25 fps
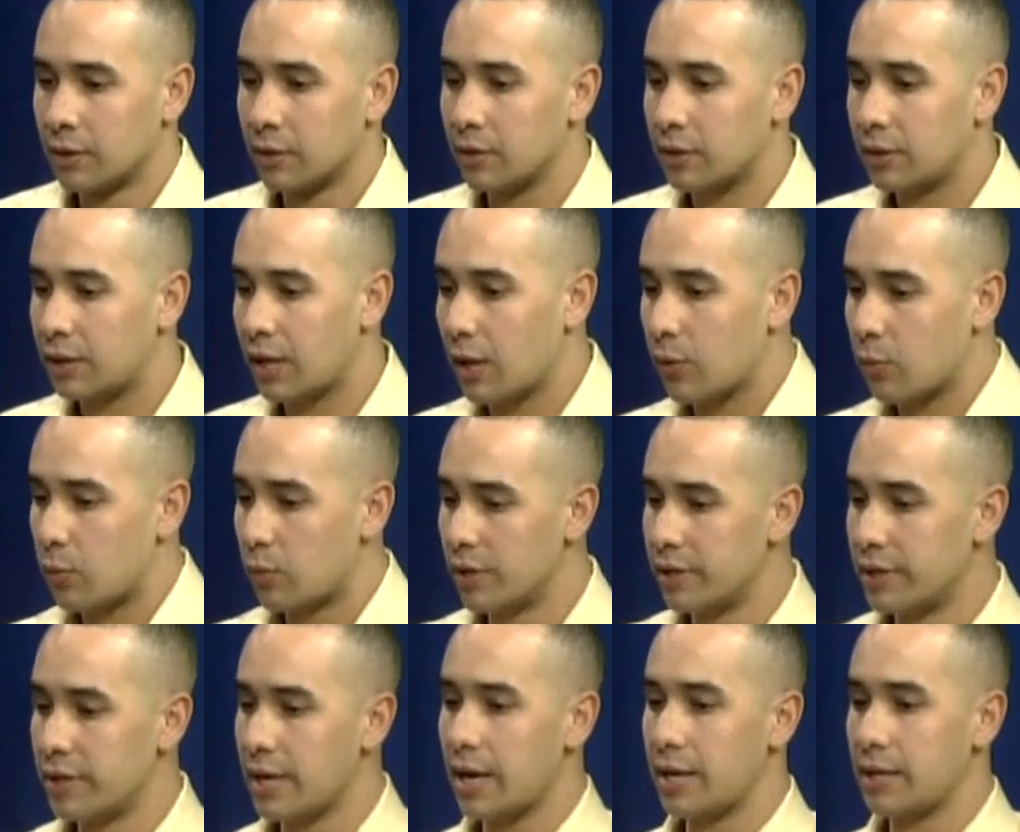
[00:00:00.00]
that
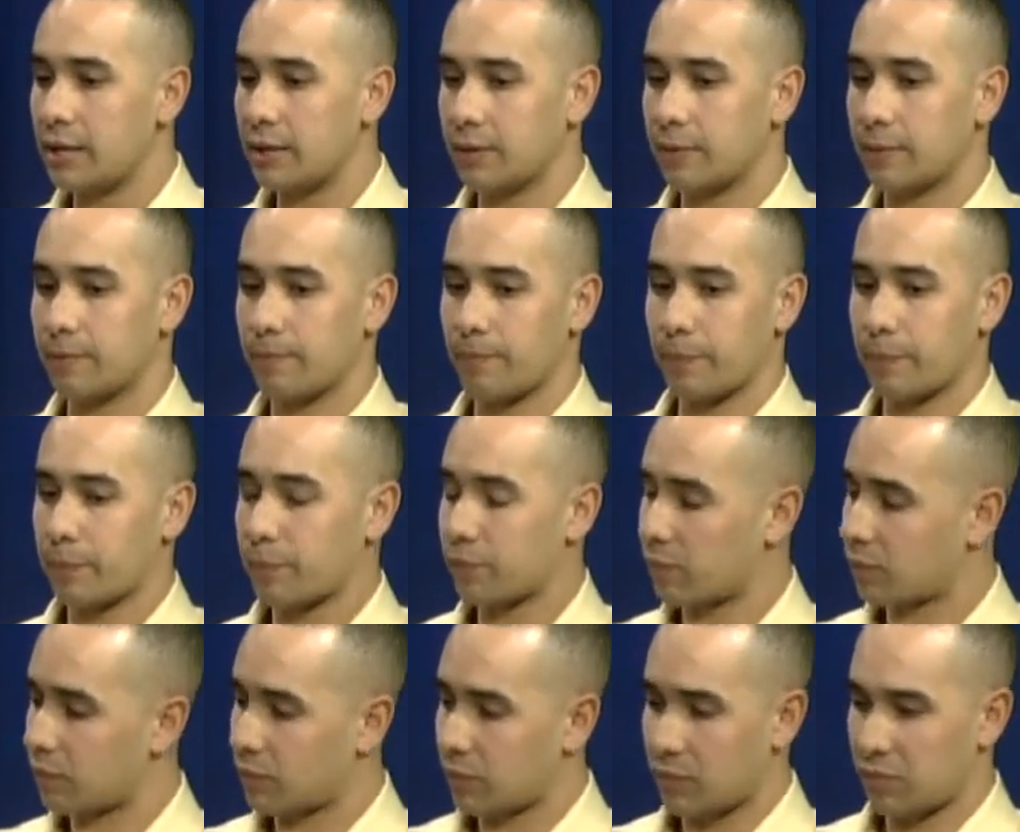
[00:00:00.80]
one night
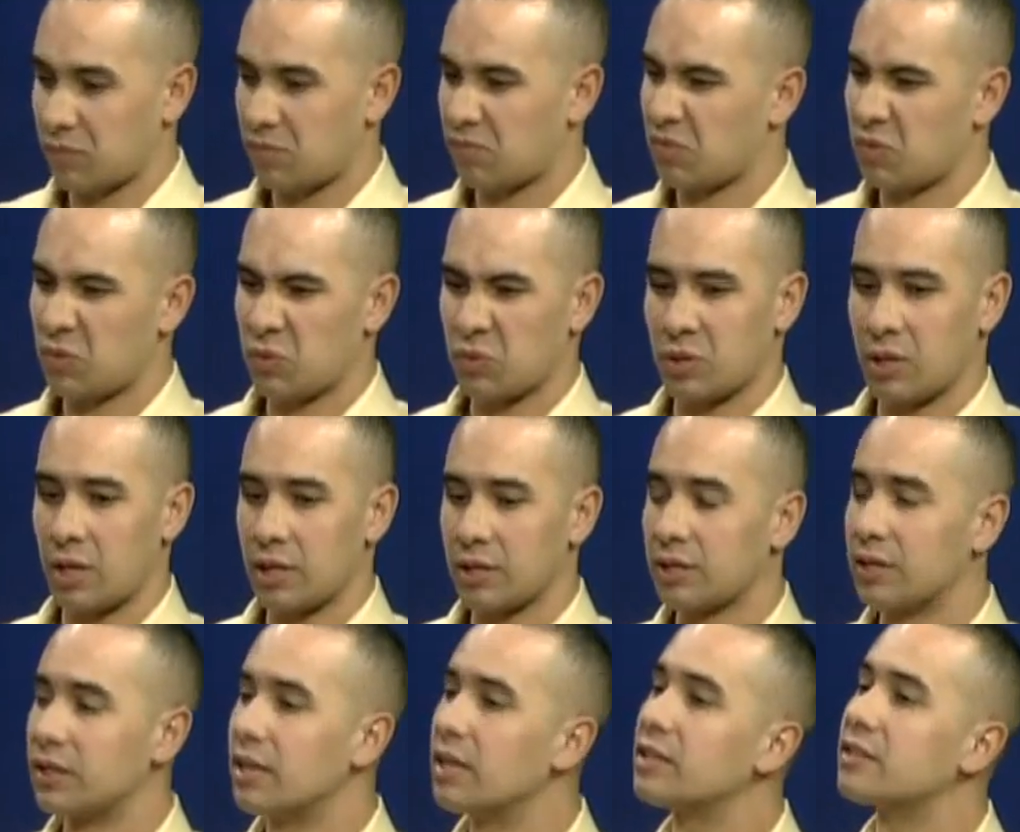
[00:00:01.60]
was
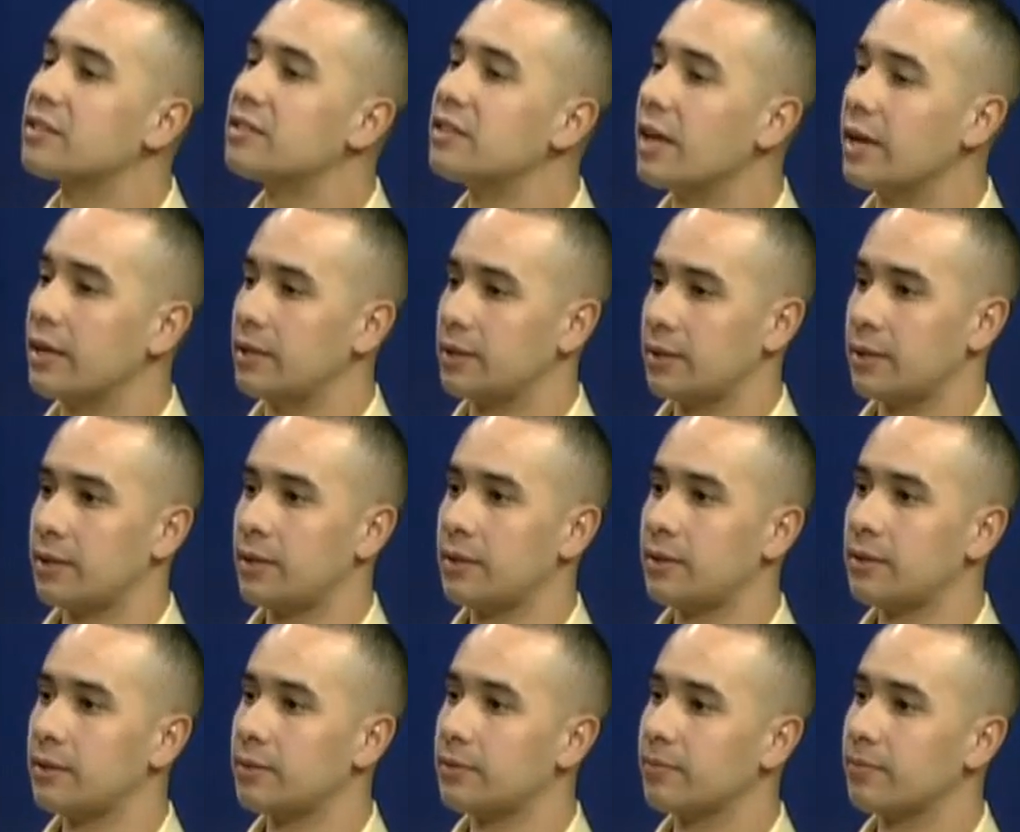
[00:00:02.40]
like the next night
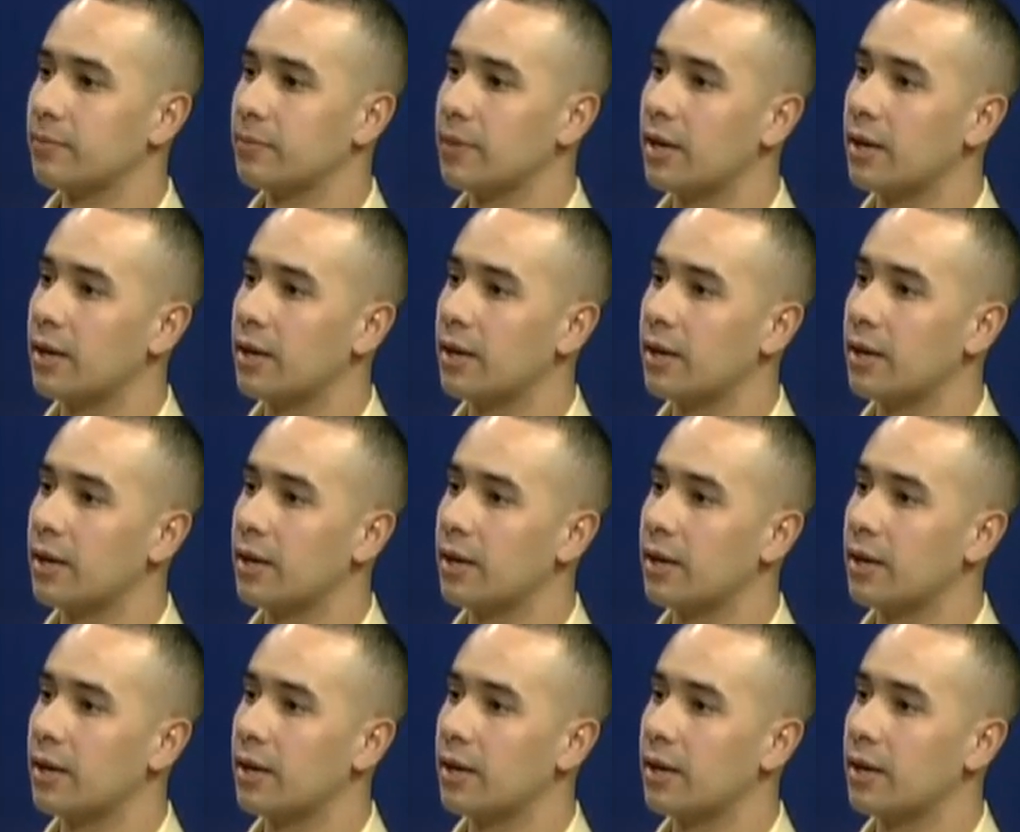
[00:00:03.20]
yeah.